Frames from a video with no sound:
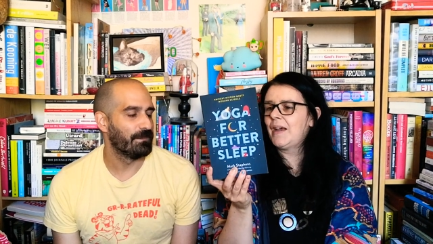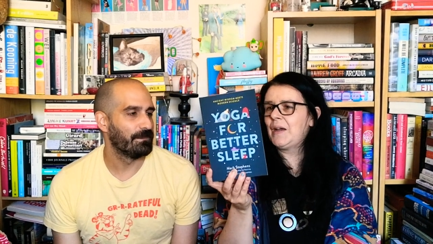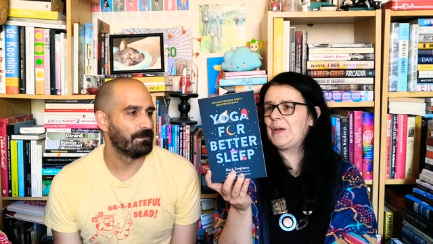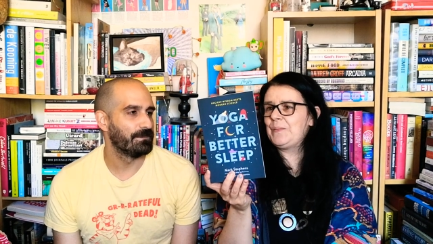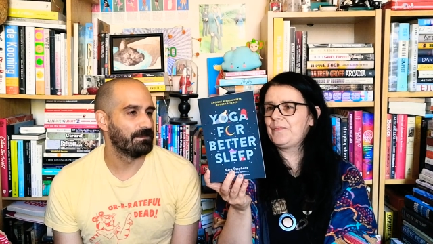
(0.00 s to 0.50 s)

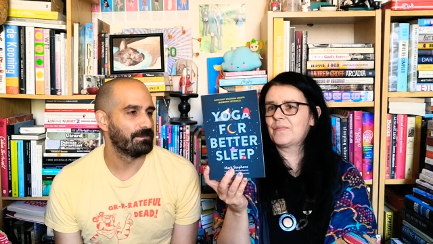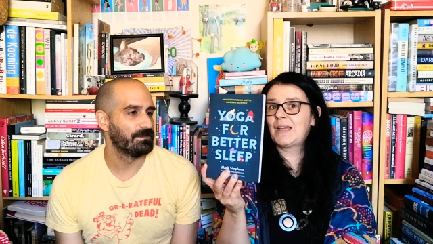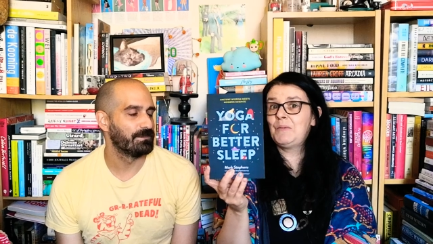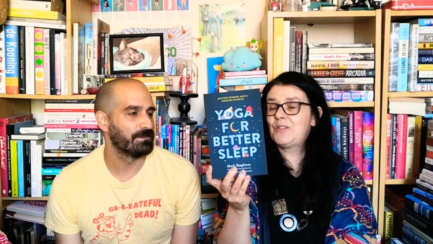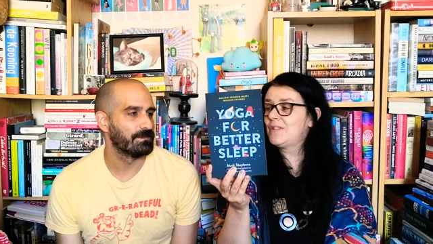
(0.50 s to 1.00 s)
Speaker 1: um,
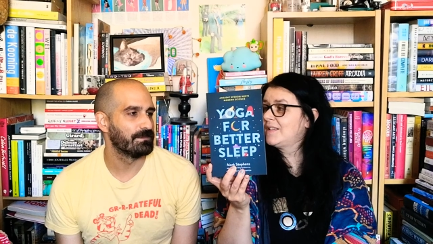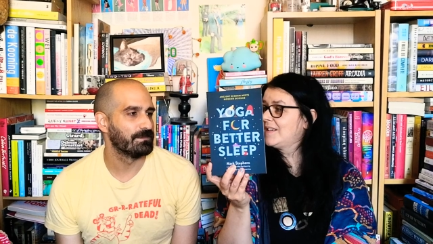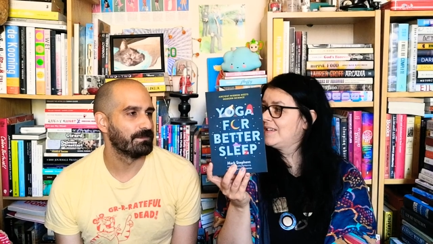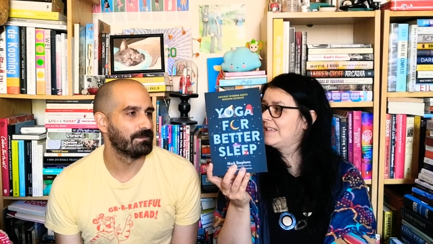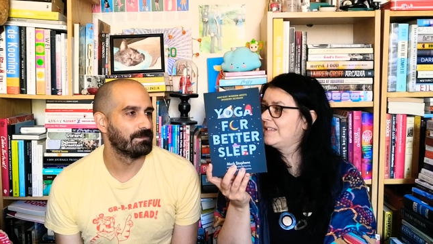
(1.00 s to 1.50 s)
I'm interested
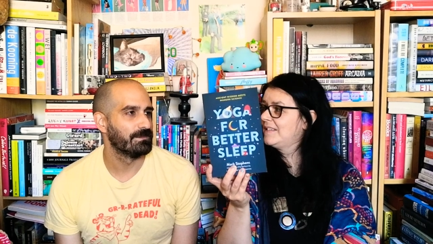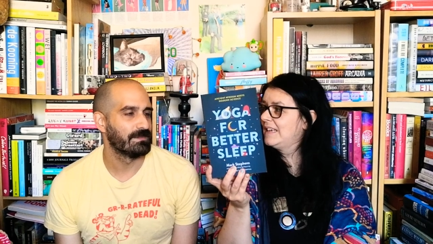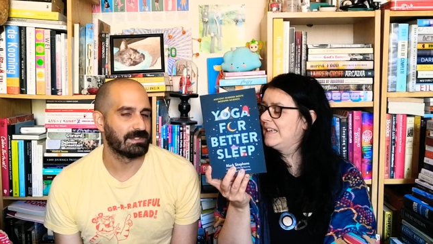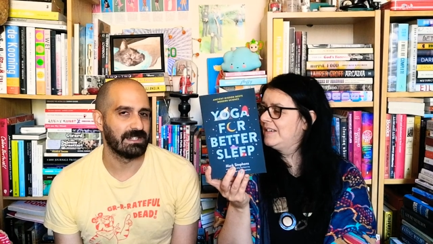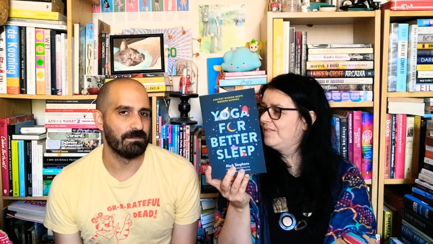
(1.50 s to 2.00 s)
in,
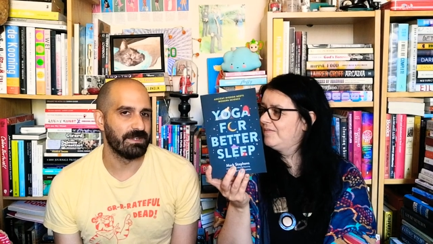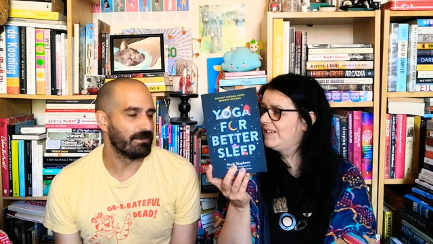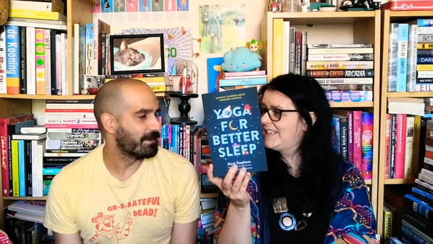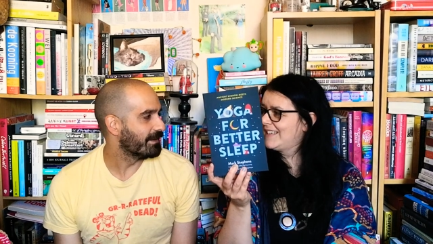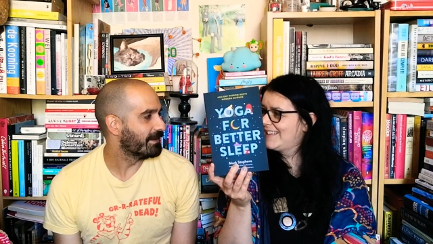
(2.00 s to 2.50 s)
in
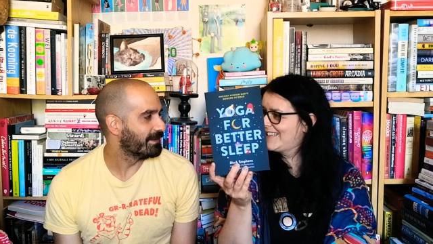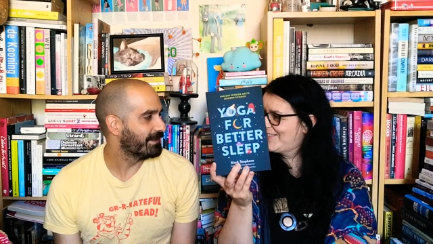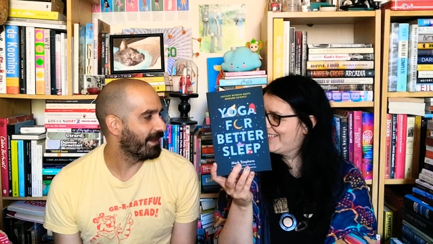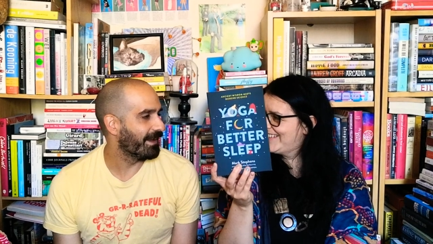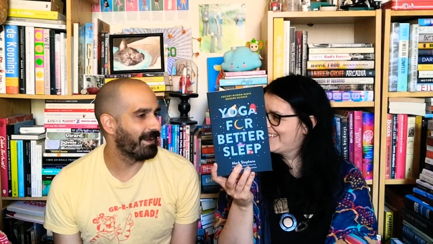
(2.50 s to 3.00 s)
reading yeah. this
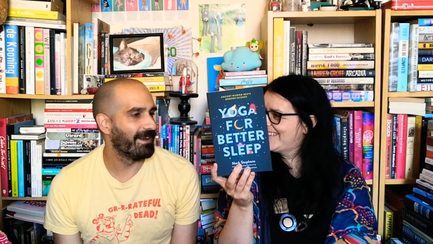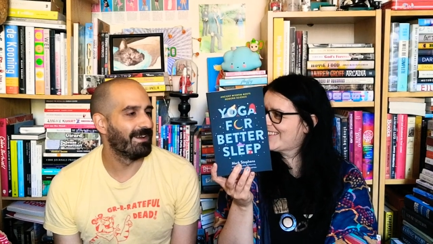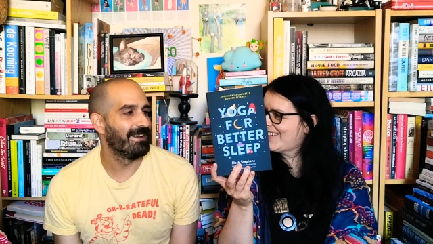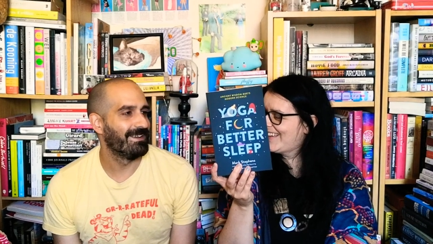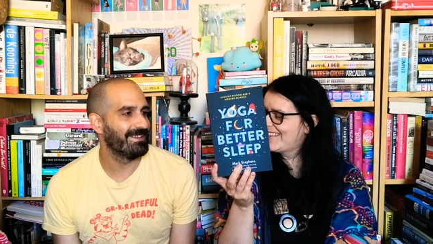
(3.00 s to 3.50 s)
one
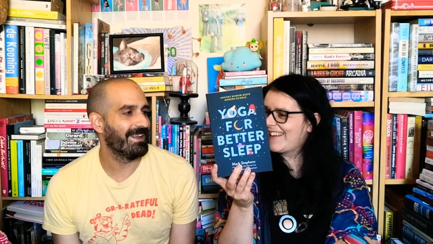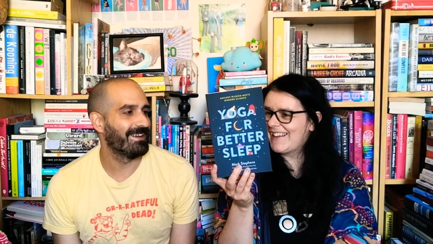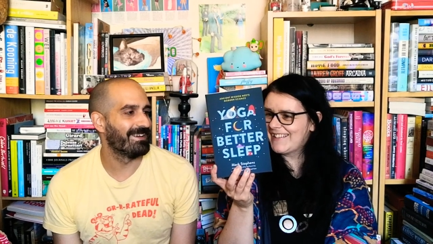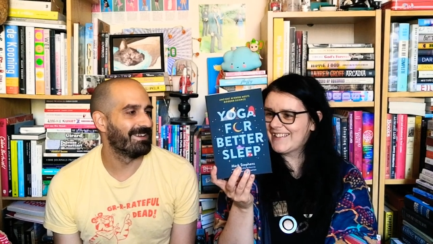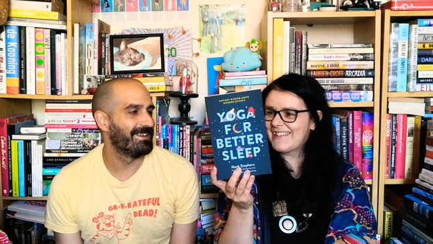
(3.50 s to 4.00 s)
as well.
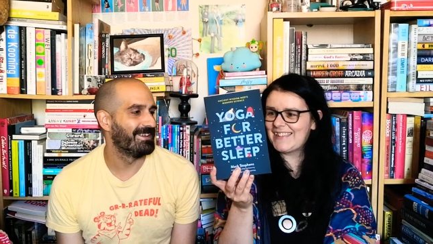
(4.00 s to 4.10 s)
Yeah.